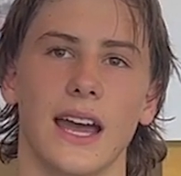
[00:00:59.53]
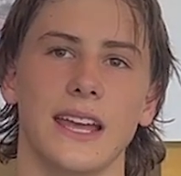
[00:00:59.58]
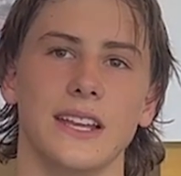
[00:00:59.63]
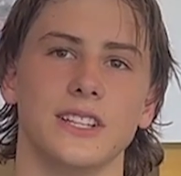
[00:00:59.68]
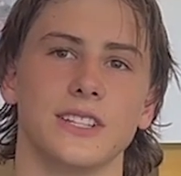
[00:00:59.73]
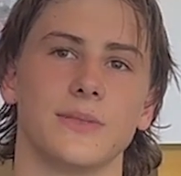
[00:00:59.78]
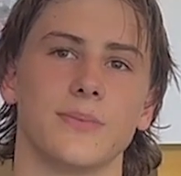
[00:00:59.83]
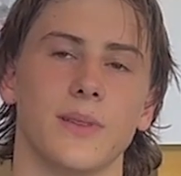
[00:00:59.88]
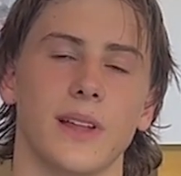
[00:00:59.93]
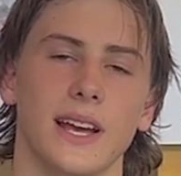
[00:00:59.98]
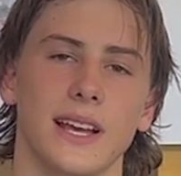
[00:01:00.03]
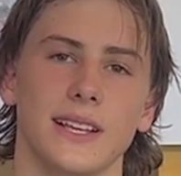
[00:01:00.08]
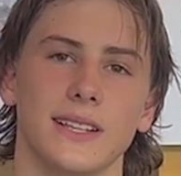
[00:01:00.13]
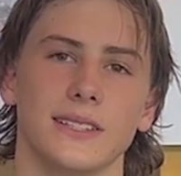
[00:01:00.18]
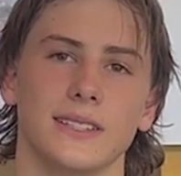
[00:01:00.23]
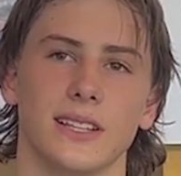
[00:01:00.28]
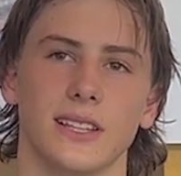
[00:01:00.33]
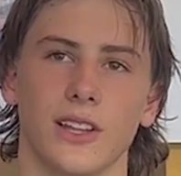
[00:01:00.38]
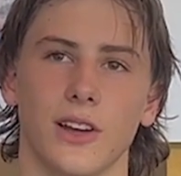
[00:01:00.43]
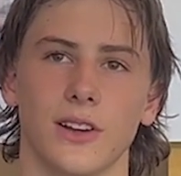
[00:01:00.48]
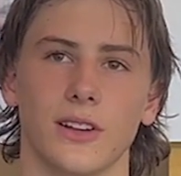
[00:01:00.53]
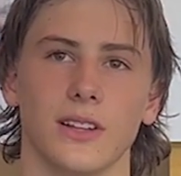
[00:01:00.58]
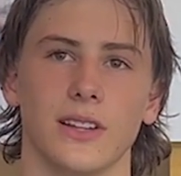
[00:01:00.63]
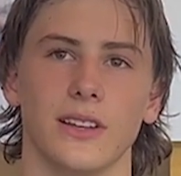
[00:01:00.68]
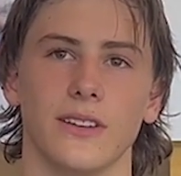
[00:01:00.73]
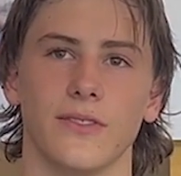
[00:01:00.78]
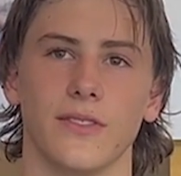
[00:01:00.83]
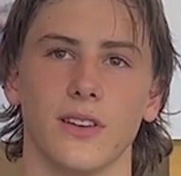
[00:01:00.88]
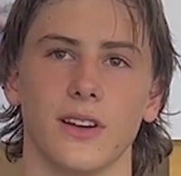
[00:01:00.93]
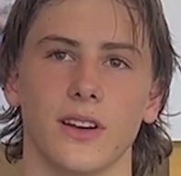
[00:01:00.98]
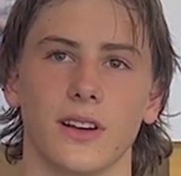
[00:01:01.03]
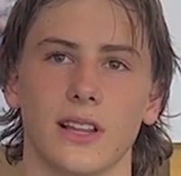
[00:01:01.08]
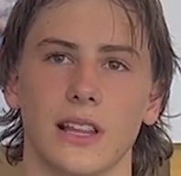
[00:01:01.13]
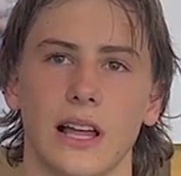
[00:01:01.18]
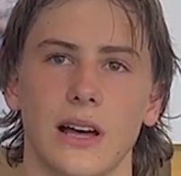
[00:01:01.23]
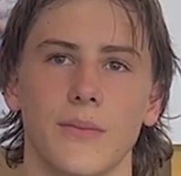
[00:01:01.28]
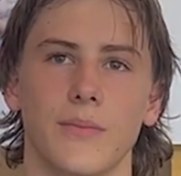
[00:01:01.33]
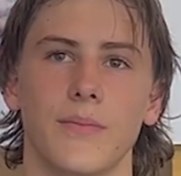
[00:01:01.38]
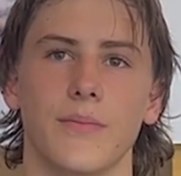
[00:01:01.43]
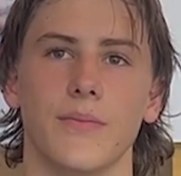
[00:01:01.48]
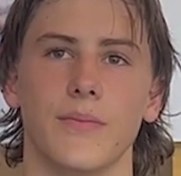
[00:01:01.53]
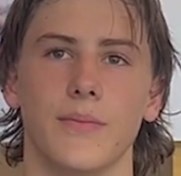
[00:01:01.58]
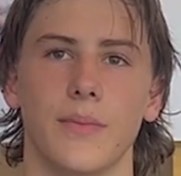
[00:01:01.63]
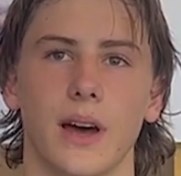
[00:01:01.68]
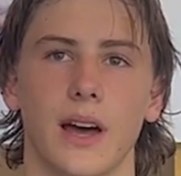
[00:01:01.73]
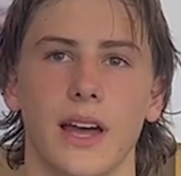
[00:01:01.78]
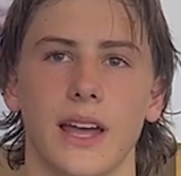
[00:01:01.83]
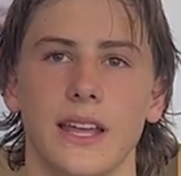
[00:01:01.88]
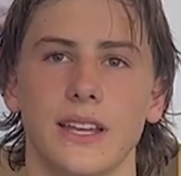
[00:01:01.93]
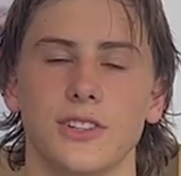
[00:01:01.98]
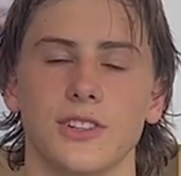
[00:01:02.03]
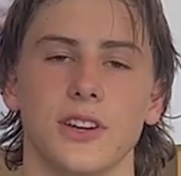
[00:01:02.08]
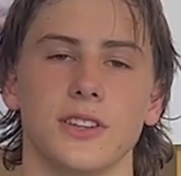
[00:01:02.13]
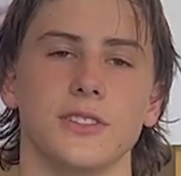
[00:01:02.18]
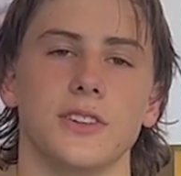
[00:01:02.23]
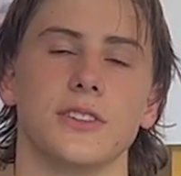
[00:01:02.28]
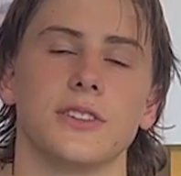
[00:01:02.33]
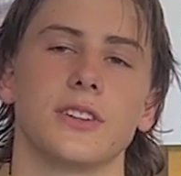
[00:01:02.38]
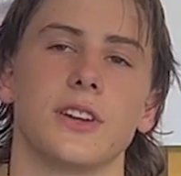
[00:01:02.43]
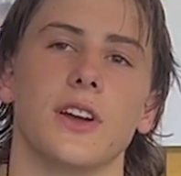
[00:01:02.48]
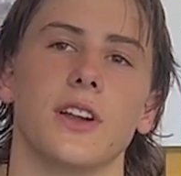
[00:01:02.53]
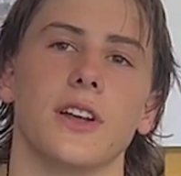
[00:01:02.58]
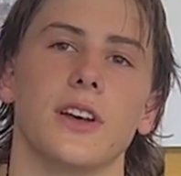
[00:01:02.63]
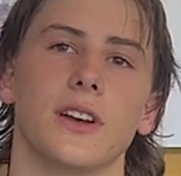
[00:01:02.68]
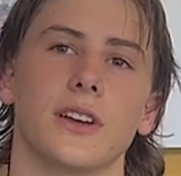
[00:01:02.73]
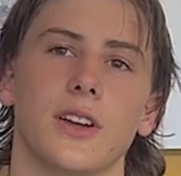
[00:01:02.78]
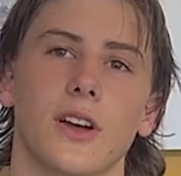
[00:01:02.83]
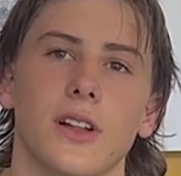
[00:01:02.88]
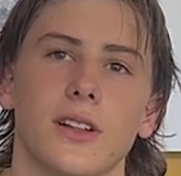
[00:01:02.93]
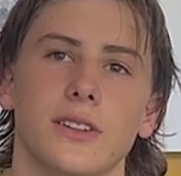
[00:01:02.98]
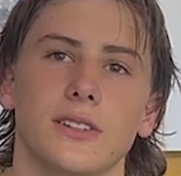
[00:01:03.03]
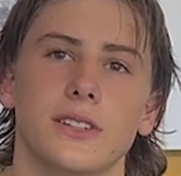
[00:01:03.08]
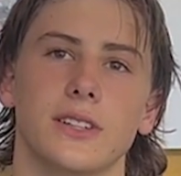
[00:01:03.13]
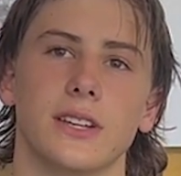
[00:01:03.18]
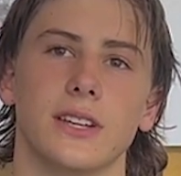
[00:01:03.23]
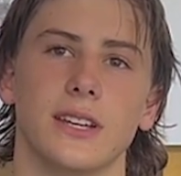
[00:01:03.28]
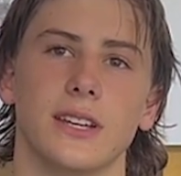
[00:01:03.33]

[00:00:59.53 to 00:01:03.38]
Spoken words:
He just plays locally for a club, but he chose not to go to college.